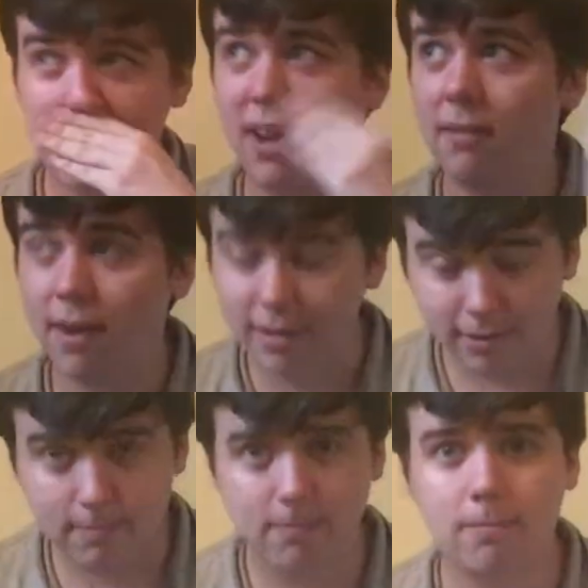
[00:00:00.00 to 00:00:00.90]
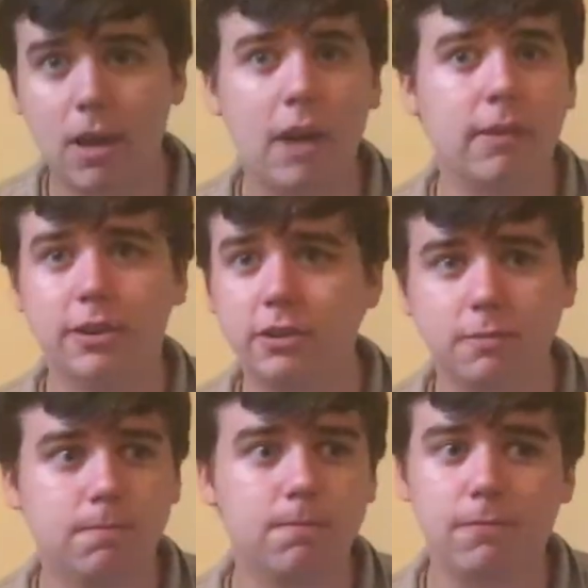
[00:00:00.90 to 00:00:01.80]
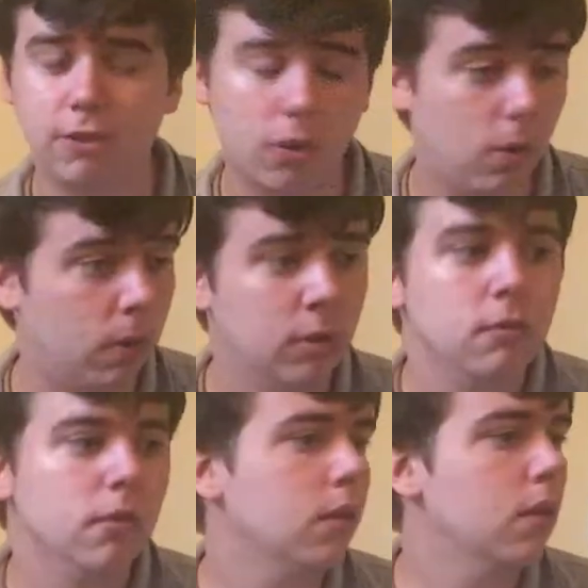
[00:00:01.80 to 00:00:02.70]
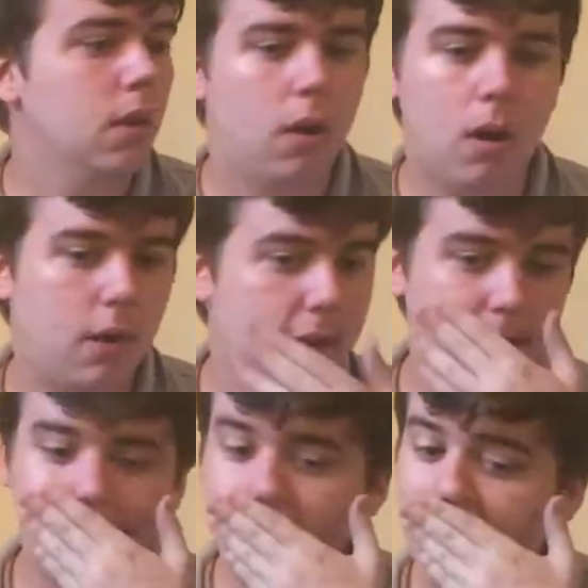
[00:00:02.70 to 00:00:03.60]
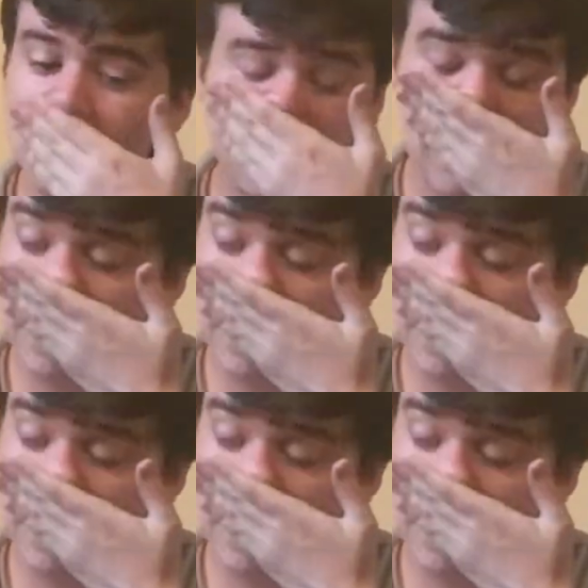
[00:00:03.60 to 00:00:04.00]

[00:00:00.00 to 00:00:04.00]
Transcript: God rest your soul. All that stuff.